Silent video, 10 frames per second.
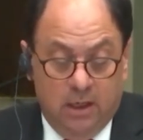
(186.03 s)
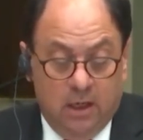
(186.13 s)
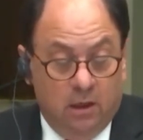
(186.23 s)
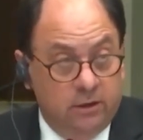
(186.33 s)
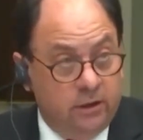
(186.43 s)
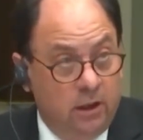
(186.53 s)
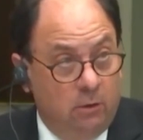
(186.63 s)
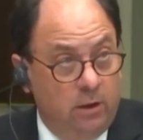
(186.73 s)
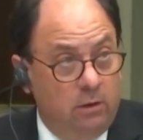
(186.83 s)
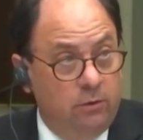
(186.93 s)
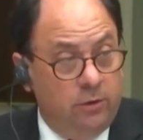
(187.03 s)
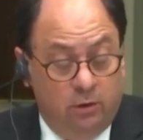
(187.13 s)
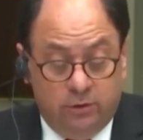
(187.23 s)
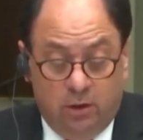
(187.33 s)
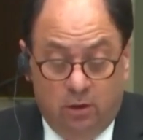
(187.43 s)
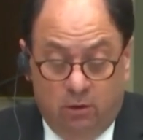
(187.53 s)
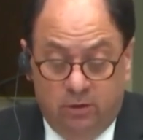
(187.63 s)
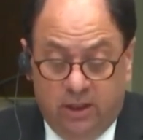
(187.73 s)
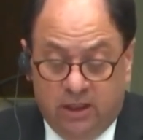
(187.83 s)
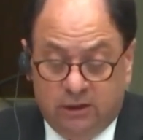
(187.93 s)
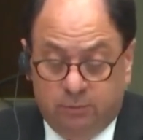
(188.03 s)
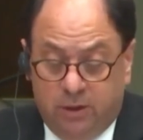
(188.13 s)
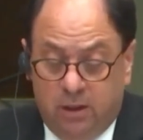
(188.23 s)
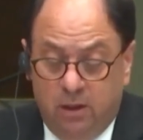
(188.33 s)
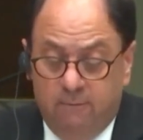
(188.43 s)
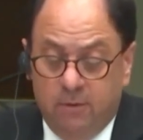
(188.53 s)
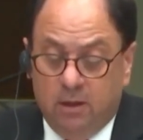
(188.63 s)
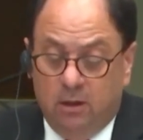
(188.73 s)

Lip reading: In Ontario, those on ODSP